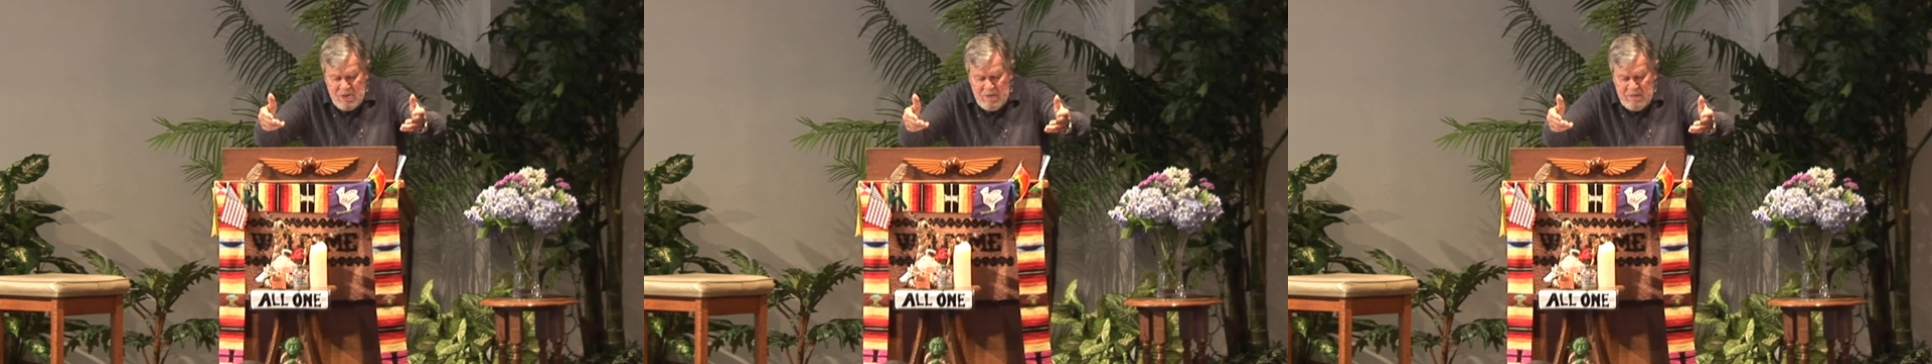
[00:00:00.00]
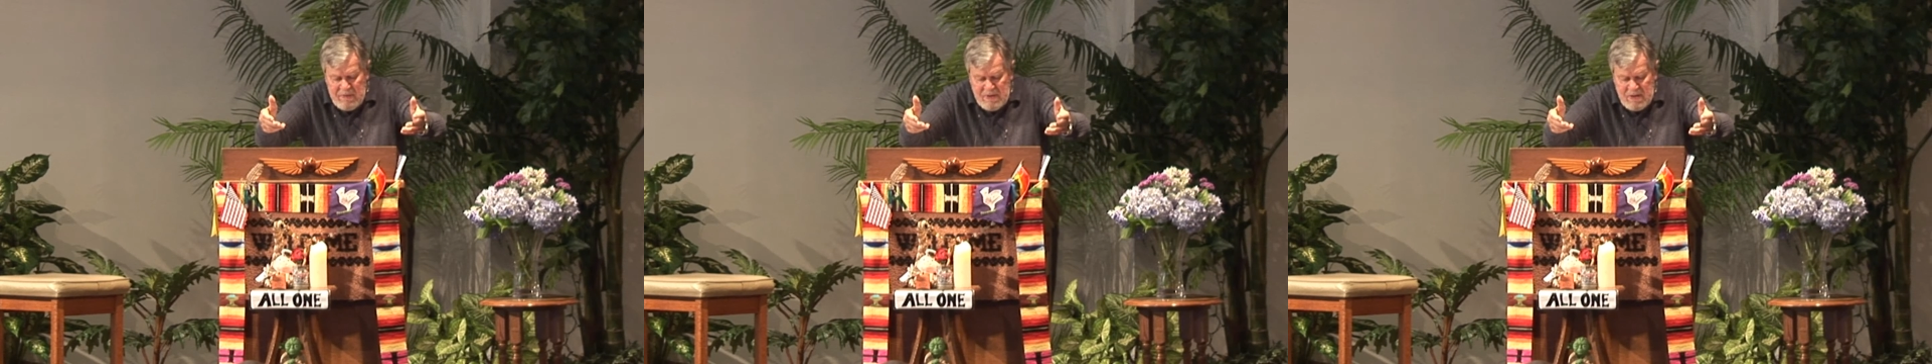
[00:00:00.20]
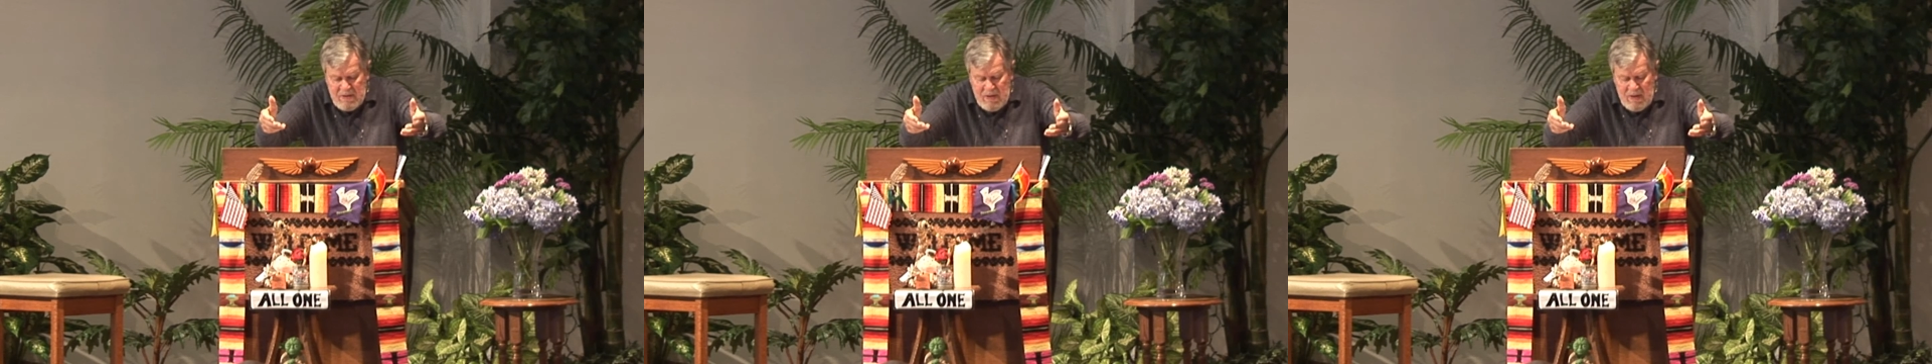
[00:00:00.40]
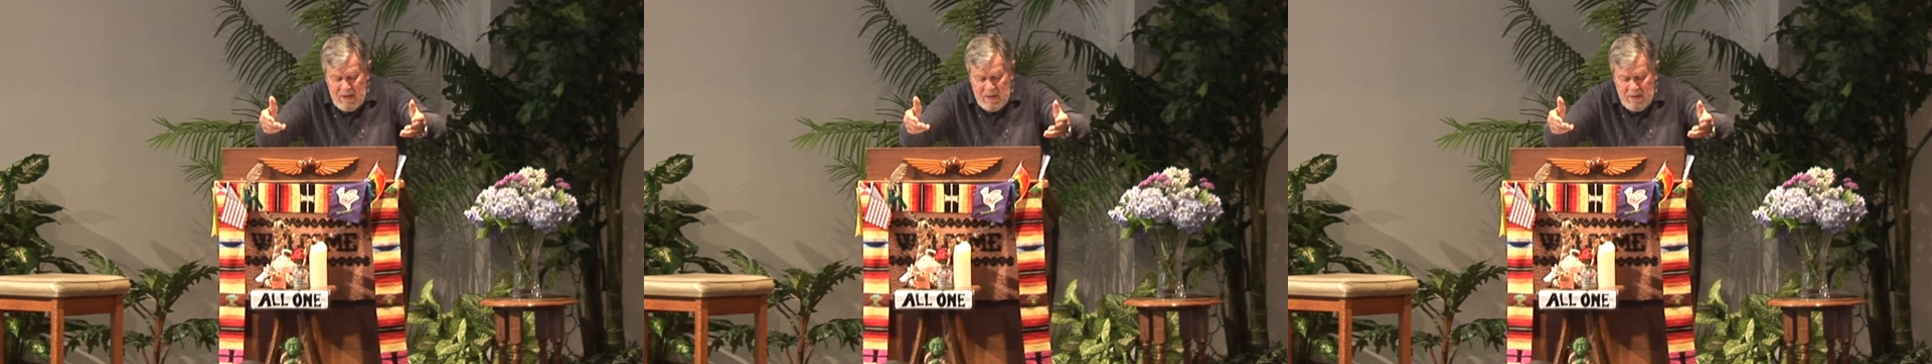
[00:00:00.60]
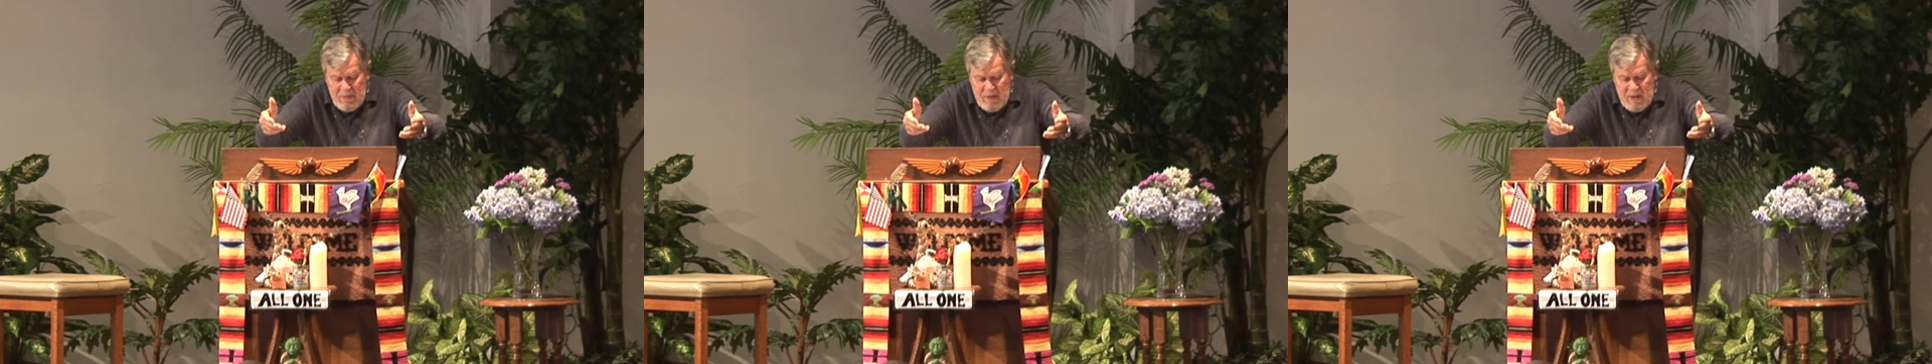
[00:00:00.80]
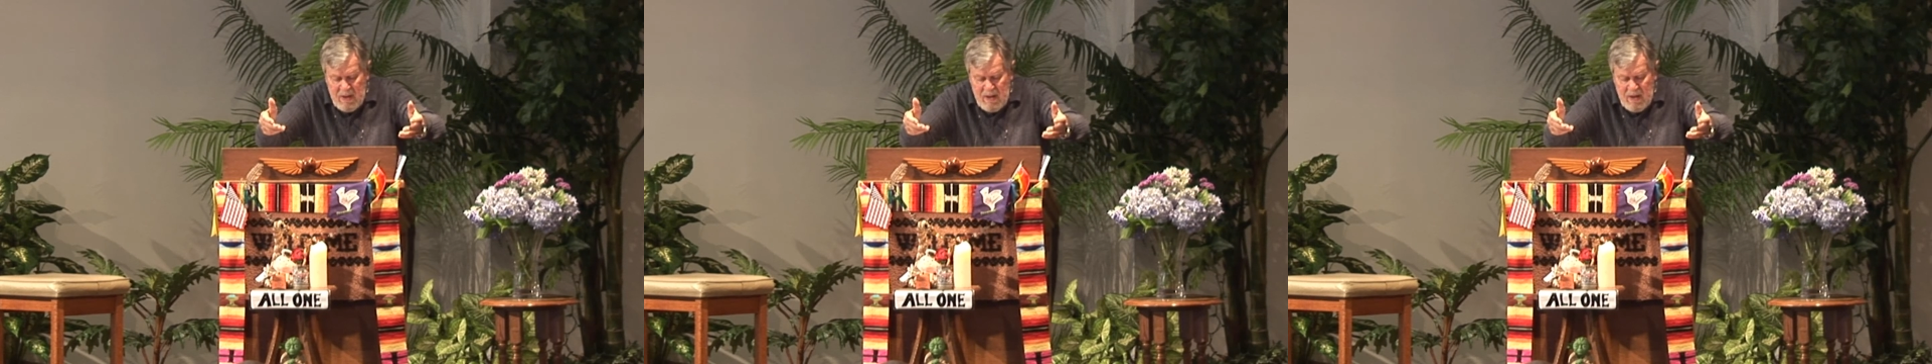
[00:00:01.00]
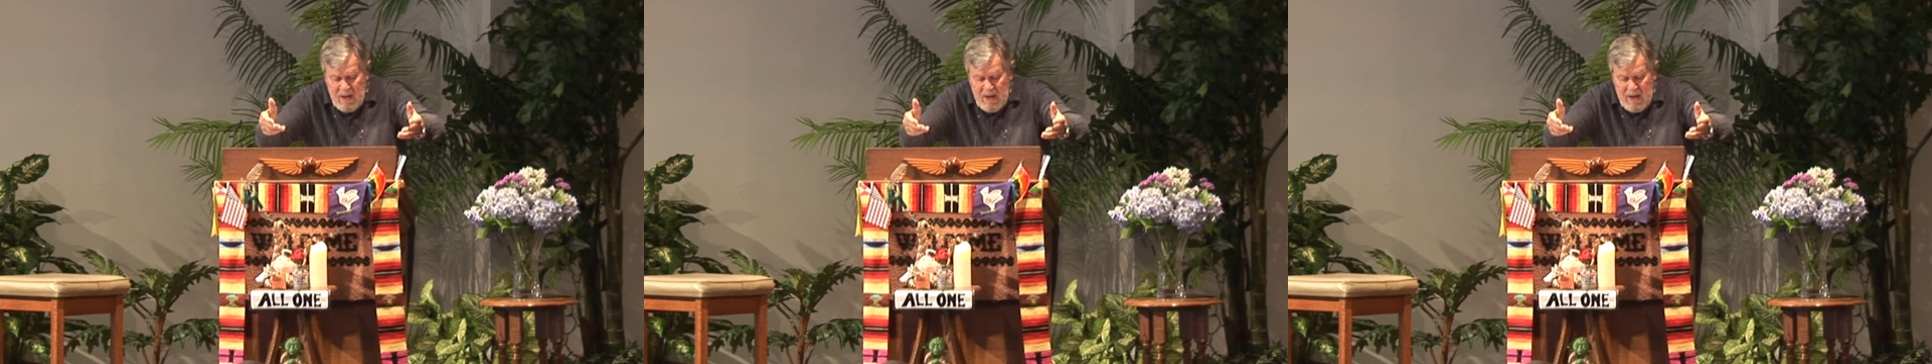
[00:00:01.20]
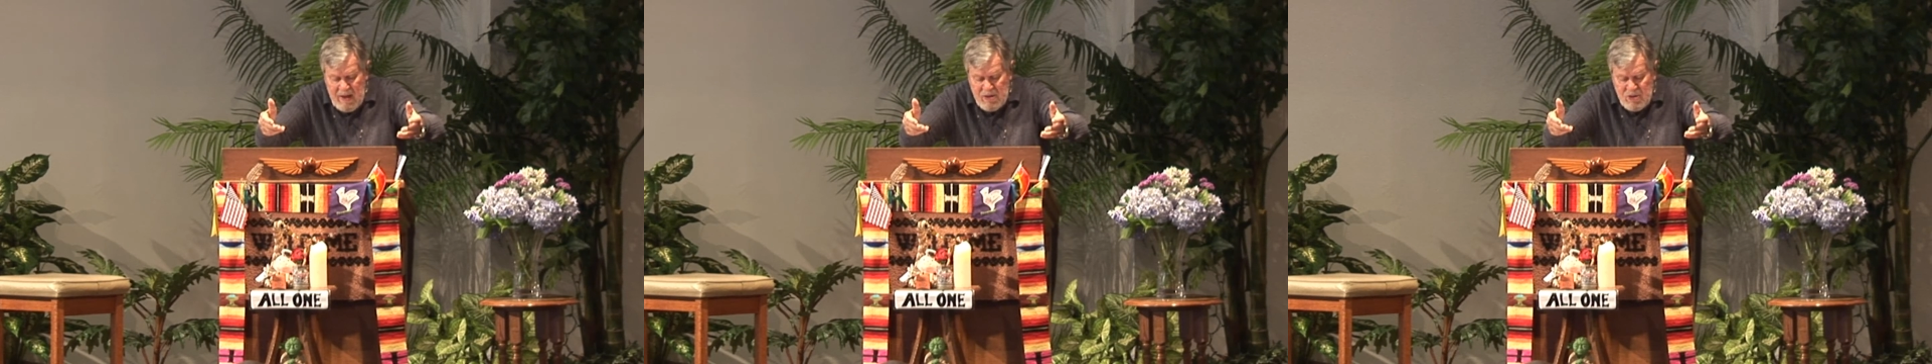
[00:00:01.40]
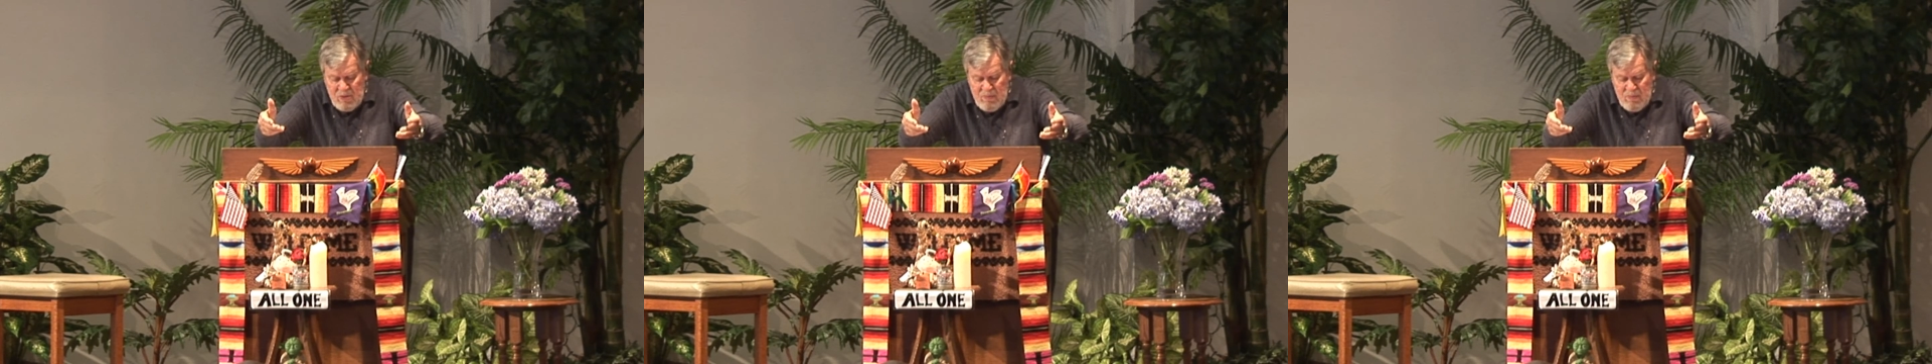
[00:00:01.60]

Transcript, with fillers: surface of the liquid as